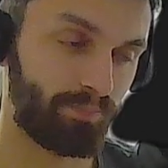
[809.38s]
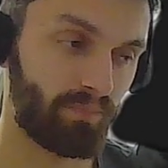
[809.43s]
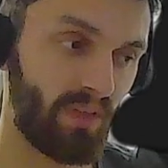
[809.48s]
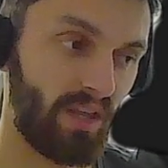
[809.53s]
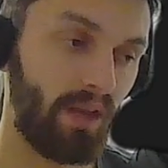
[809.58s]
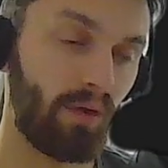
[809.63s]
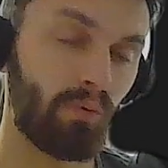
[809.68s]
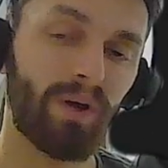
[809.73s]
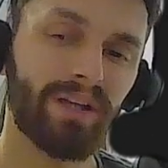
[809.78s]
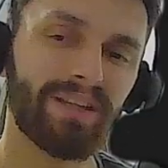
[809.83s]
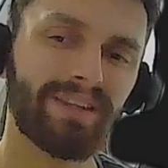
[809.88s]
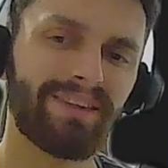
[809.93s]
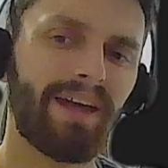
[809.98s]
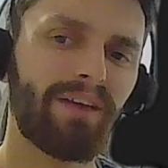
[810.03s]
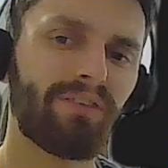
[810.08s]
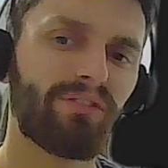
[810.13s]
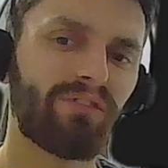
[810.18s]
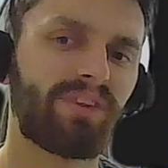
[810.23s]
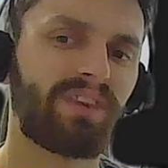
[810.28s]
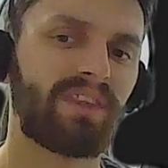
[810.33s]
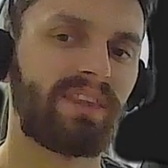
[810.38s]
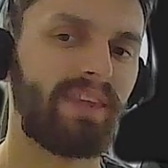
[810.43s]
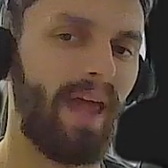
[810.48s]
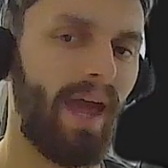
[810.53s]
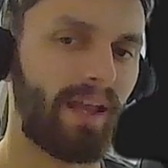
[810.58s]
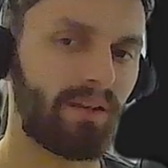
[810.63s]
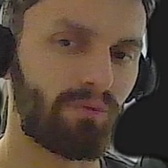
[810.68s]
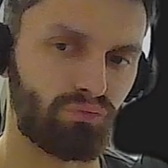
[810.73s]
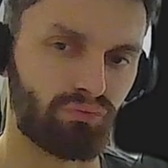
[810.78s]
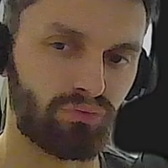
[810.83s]
And what does
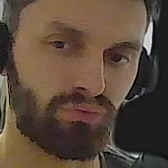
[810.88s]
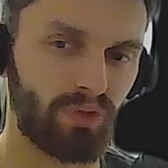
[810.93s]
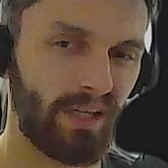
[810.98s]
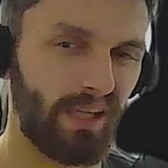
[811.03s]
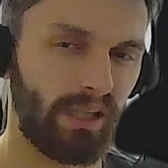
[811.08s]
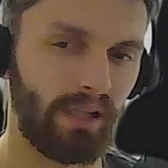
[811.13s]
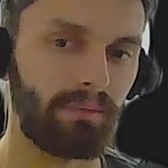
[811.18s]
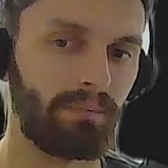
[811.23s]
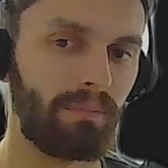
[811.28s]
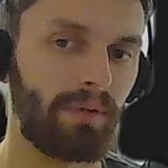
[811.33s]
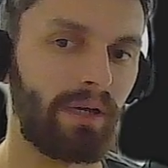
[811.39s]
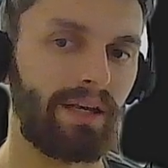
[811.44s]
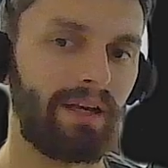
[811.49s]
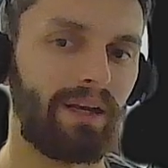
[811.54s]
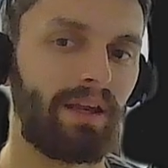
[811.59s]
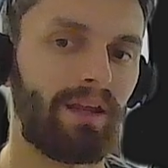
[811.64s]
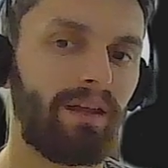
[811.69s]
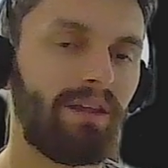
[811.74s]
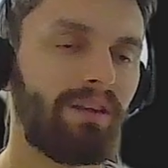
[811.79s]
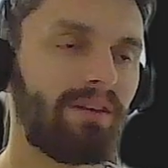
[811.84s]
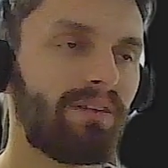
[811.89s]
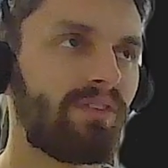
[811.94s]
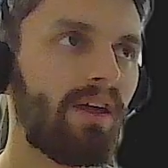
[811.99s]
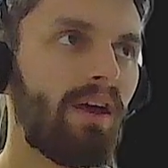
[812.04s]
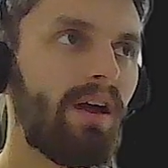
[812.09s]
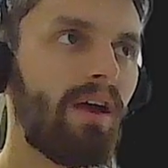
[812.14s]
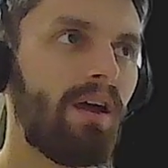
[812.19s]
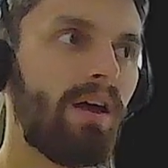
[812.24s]
that really mean is,